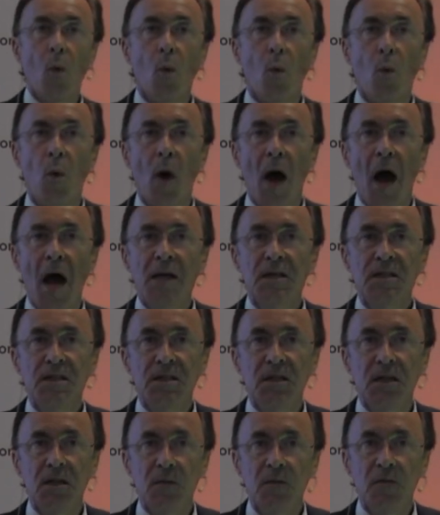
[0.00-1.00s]
Why is
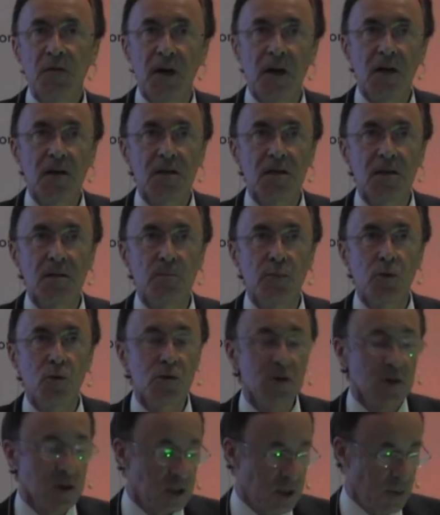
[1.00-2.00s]
serum ferritin
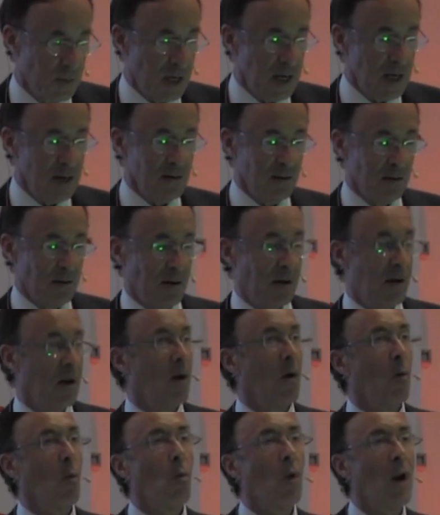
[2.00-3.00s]
important to me?
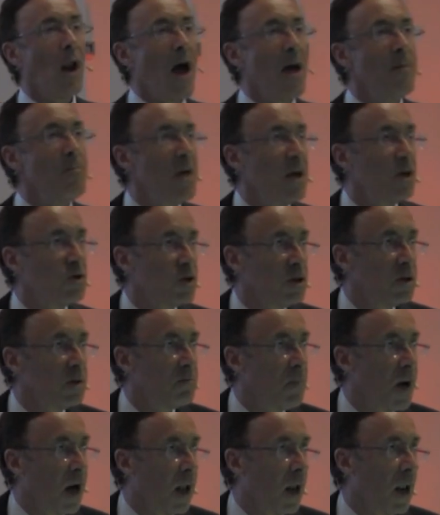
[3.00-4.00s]
Well, I measure it in
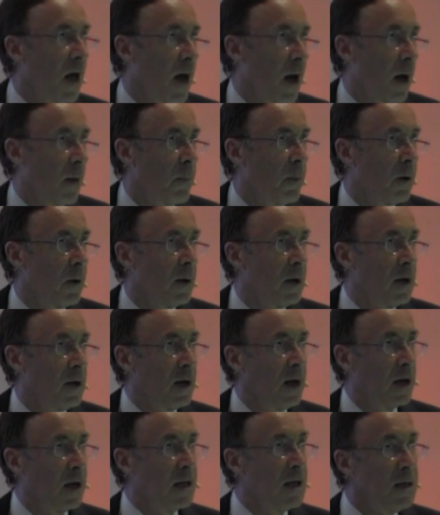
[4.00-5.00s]
my lab,
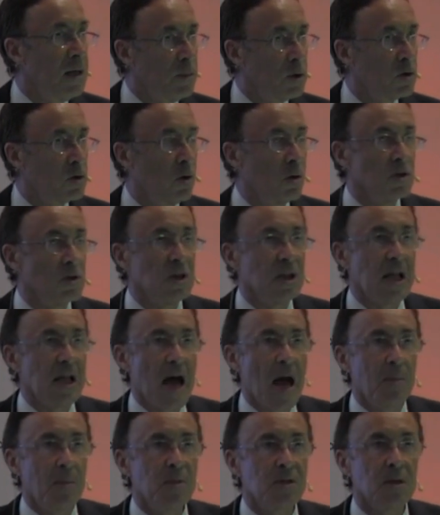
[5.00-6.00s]
and hematology
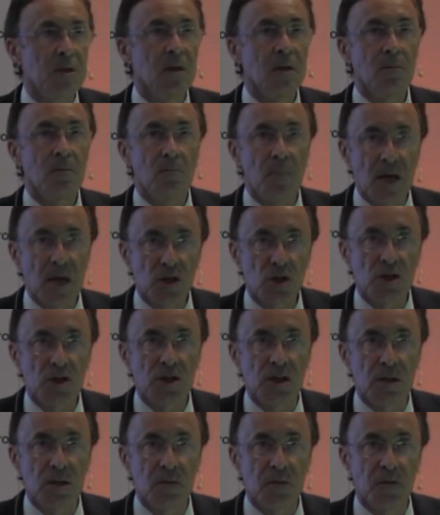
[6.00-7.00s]
labs measure
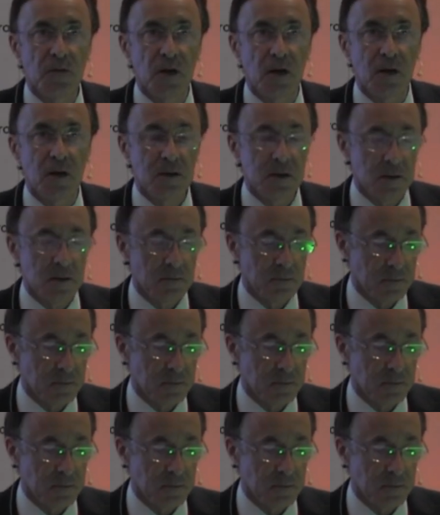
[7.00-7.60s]
serum ferritin.